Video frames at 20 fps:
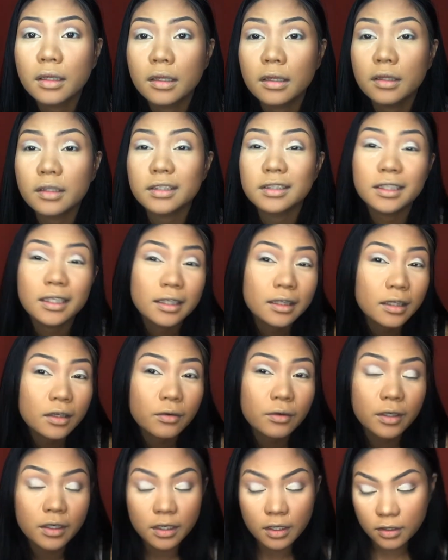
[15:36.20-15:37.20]
It looks like
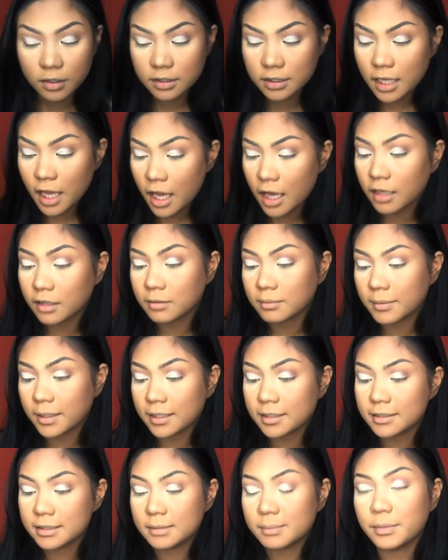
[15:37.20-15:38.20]
that right now. It's a hot
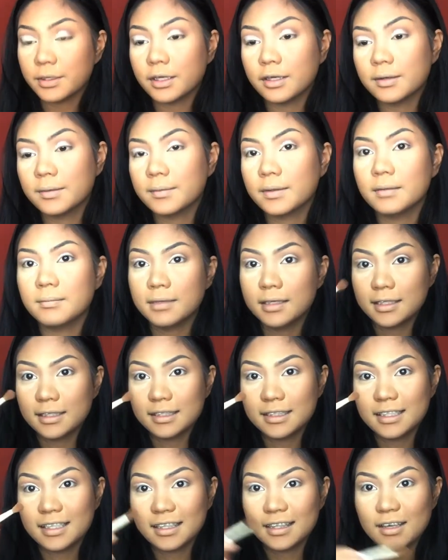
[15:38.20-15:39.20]
mess, but I'm gonna
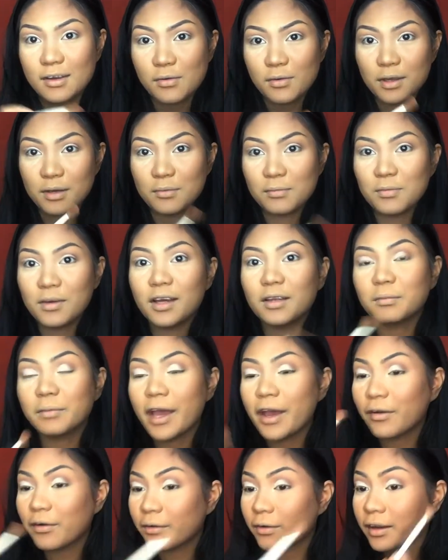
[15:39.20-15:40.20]
take that Wet n Wild
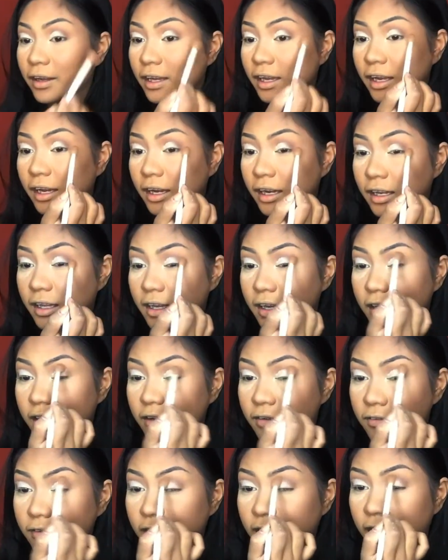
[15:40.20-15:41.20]
powder again and
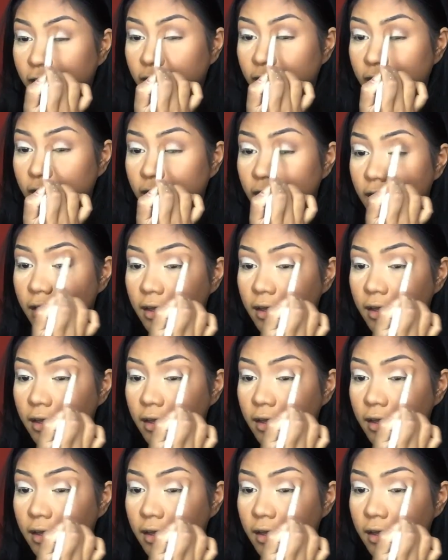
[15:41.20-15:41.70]
kind of like,